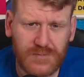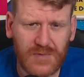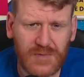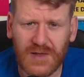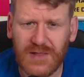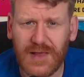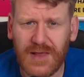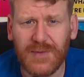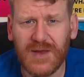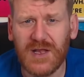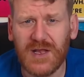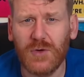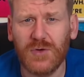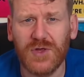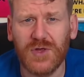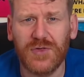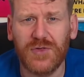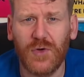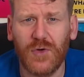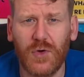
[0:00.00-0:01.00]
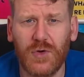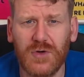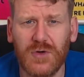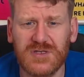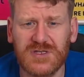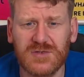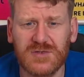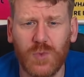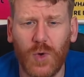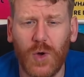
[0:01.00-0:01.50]
Let me know your
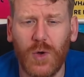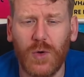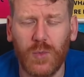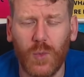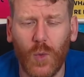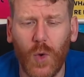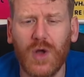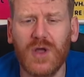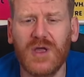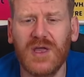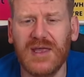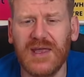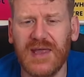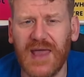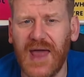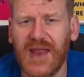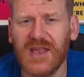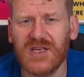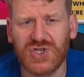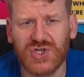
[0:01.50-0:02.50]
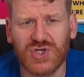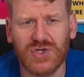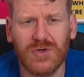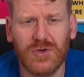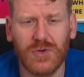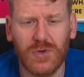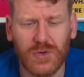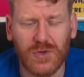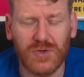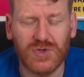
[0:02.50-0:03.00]
thoughts. What what can get us
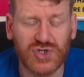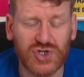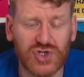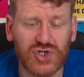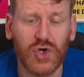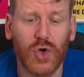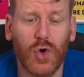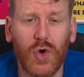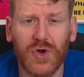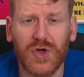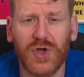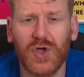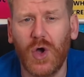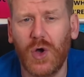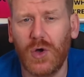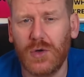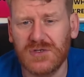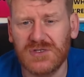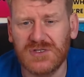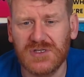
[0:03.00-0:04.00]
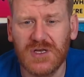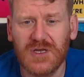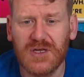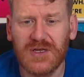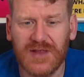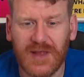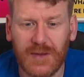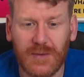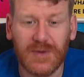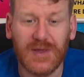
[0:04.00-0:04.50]
us scoring goals
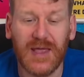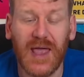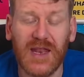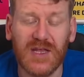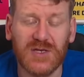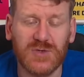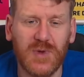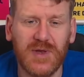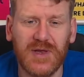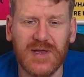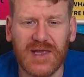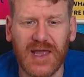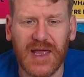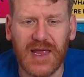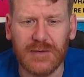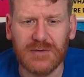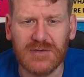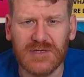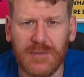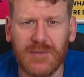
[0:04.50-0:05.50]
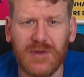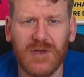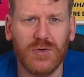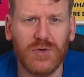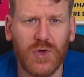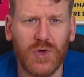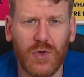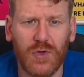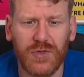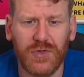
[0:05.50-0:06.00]
that will get us winning games. Let me know
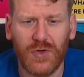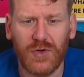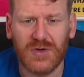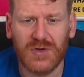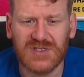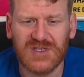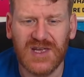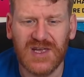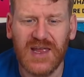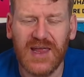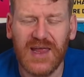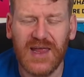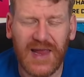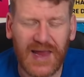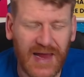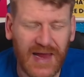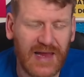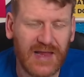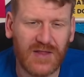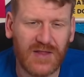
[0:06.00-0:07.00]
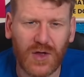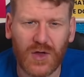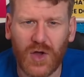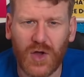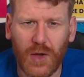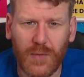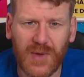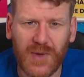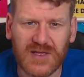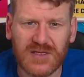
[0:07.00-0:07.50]
your thoughts in the
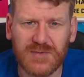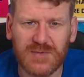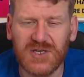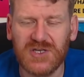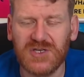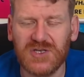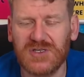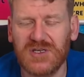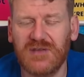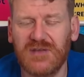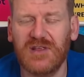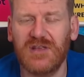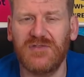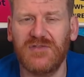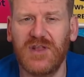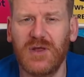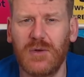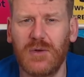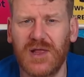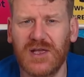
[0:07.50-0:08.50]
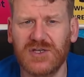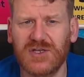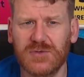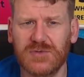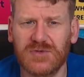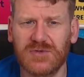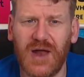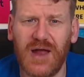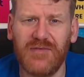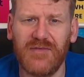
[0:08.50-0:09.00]
comments. Make sure to give this video a like,
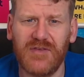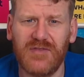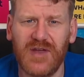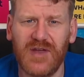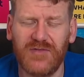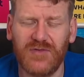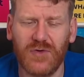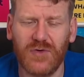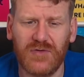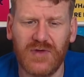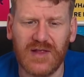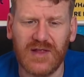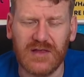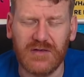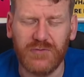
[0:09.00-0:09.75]
subscribe if you haven't already.